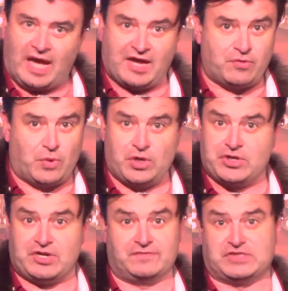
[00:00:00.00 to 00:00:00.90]
and
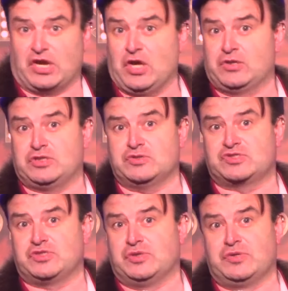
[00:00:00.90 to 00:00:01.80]
would have told you
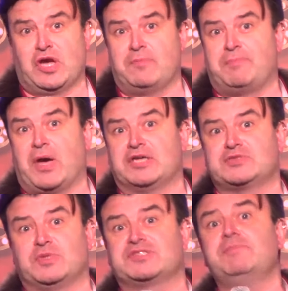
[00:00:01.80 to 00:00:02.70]
sooner but
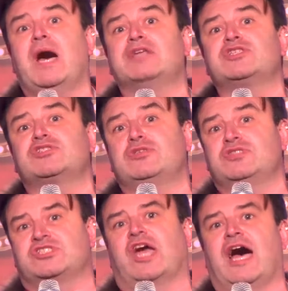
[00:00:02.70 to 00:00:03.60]
was much too
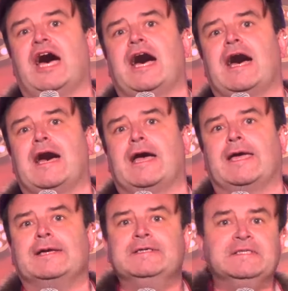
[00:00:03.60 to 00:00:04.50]
shy.